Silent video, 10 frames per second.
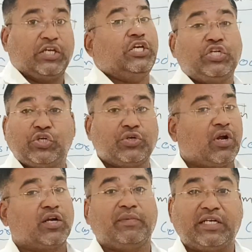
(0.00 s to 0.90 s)
He should
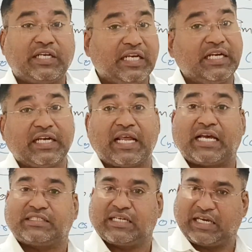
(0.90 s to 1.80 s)
not be treated
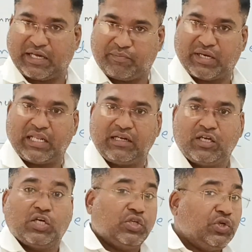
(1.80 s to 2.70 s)
as a
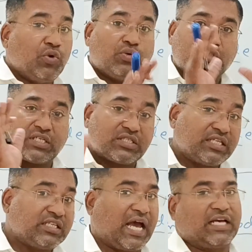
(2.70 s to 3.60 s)
criminal. No such
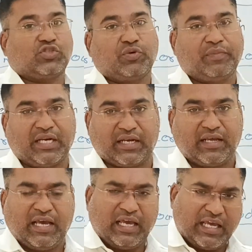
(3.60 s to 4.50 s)
thing has to be
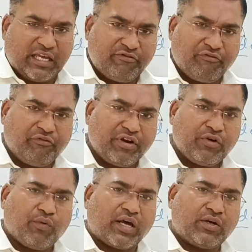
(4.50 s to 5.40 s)
done.
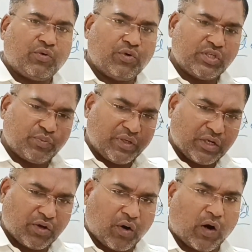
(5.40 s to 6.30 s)
Everyone who is
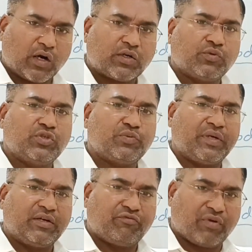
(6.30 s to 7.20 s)
been caught, who is
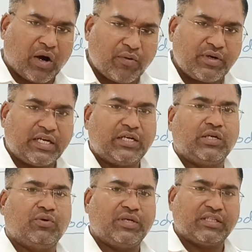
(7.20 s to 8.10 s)
been found
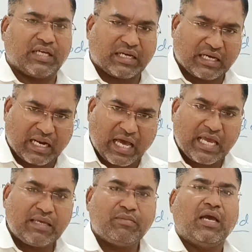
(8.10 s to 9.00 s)
in doing the
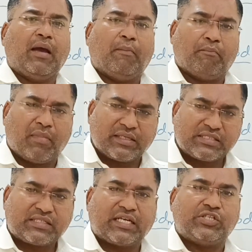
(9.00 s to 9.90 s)
crime,
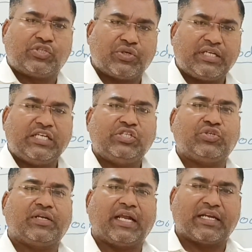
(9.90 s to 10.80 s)
must and should
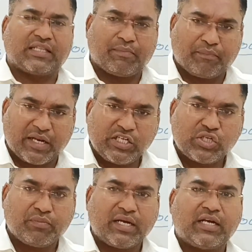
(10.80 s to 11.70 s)
get the
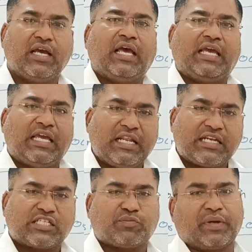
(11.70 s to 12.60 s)
punishment,
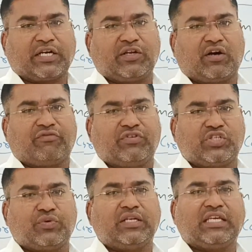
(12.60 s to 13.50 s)
irrespective of
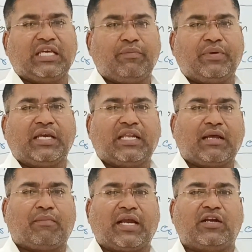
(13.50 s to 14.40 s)
which one, keeping in
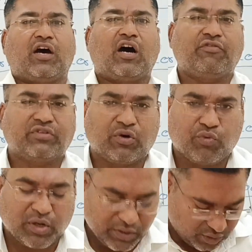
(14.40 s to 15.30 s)
the mind of the
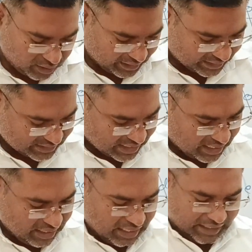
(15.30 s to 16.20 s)
word called as
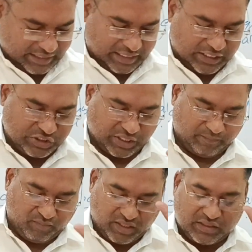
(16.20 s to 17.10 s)
a
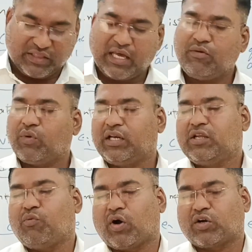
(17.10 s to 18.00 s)
religion. Then
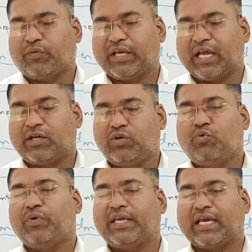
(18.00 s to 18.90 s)
only what we can do,
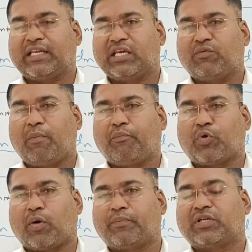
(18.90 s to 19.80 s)
we can give a
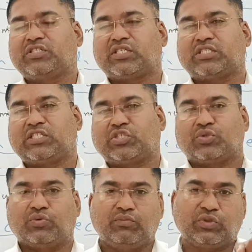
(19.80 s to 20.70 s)
proper justice
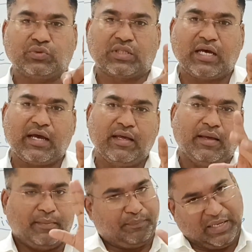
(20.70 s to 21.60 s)
to whom? To the
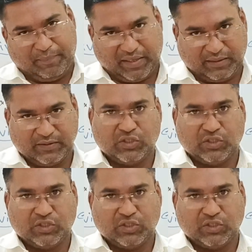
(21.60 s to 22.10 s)
people.